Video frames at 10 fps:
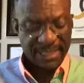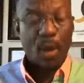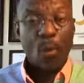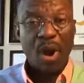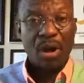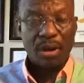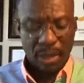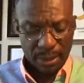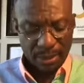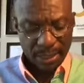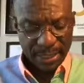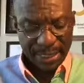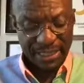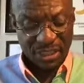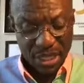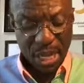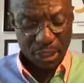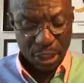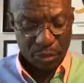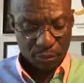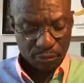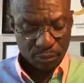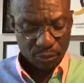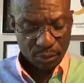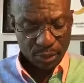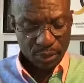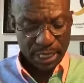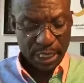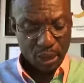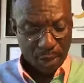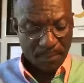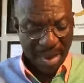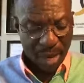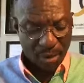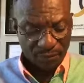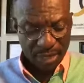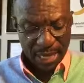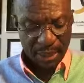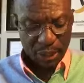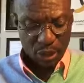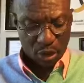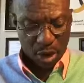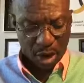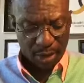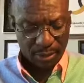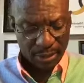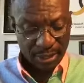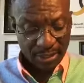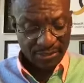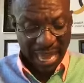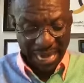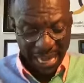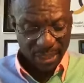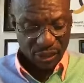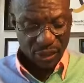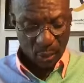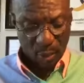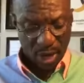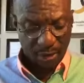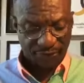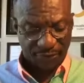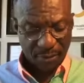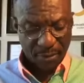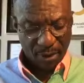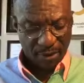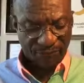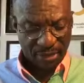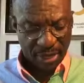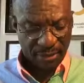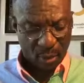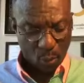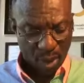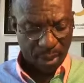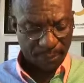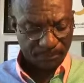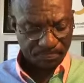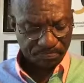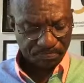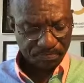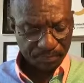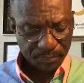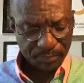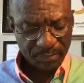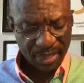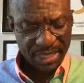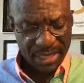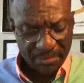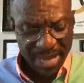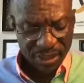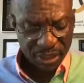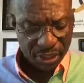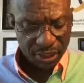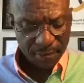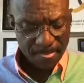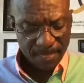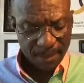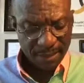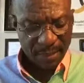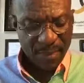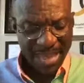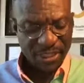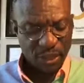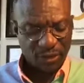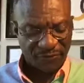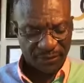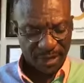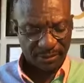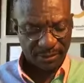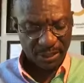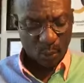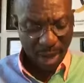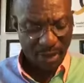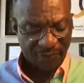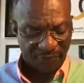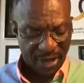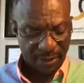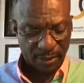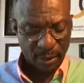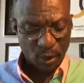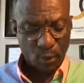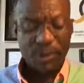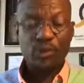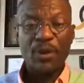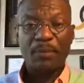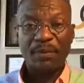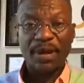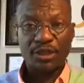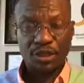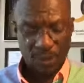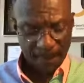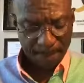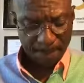The word is near you, in your mouth and in your heart. That is the word of the word, the message, the basis of faith, the word of faith, which we preach.